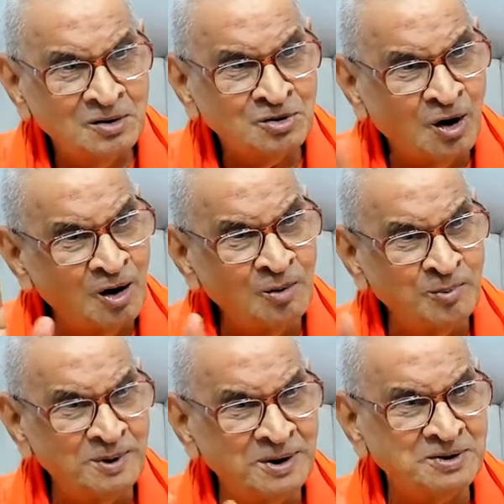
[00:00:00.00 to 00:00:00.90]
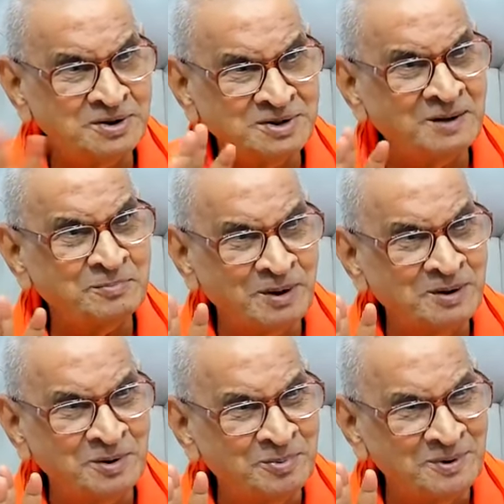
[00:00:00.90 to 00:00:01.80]
So all Upanishads are
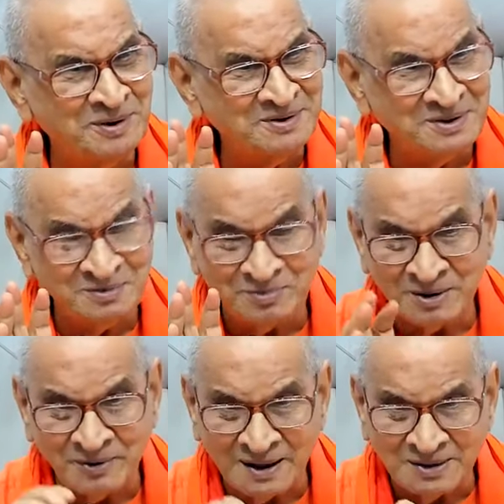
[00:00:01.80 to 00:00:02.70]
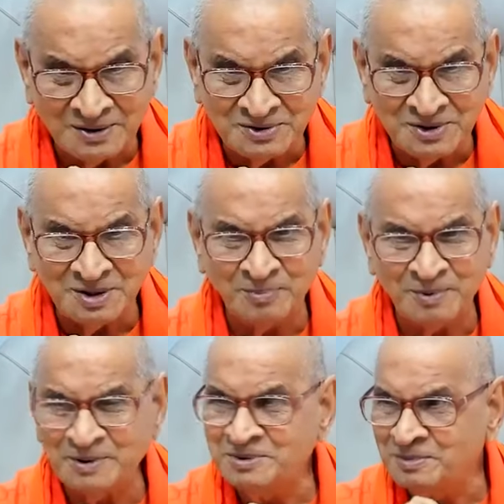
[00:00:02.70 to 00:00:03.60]
Prashnopanishads, but why this is the
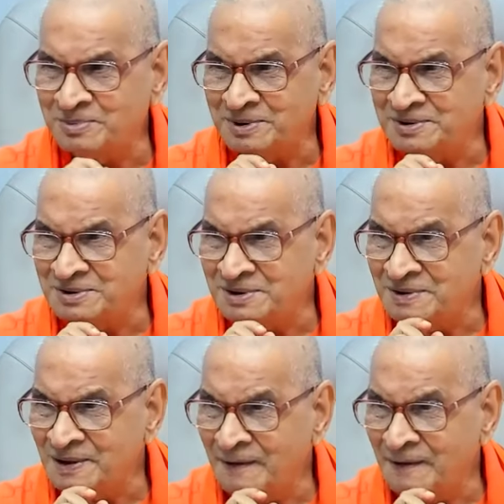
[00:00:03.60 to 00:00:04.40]
Prashnopanishad?